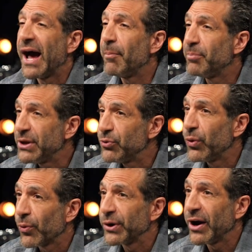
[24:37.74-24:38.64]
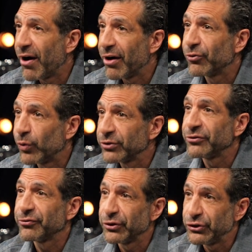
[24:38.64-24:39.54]
not be where we are if it
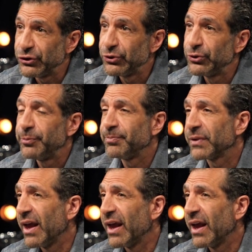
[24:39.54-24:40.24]
wasn't for you,